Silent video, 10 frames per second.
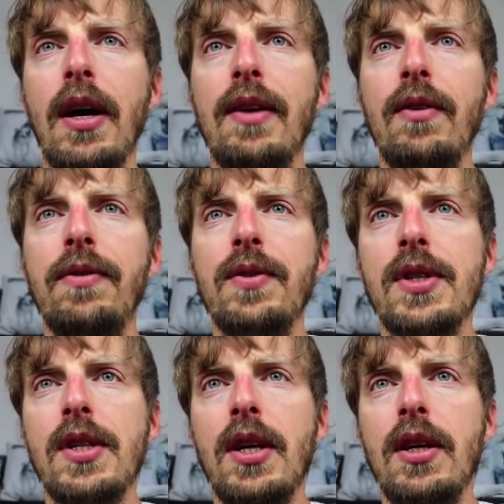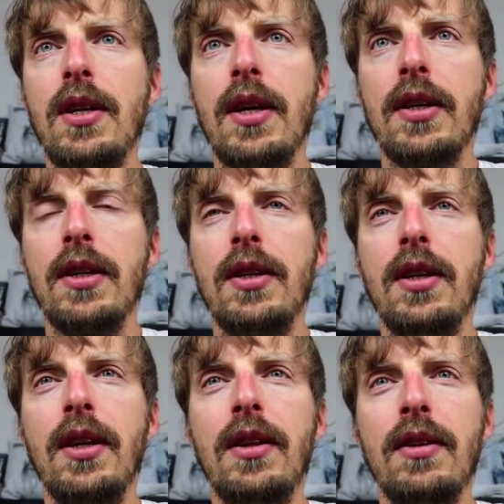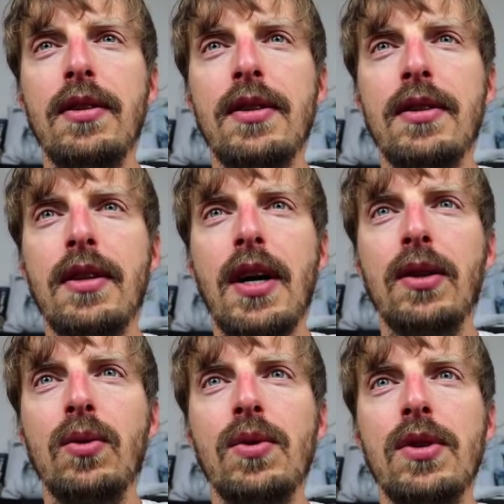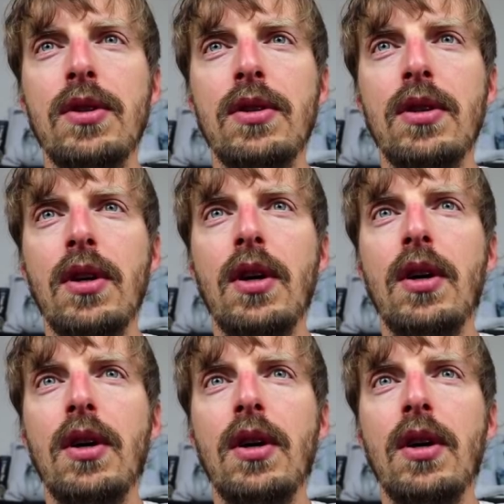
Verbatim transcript: And if we say like git status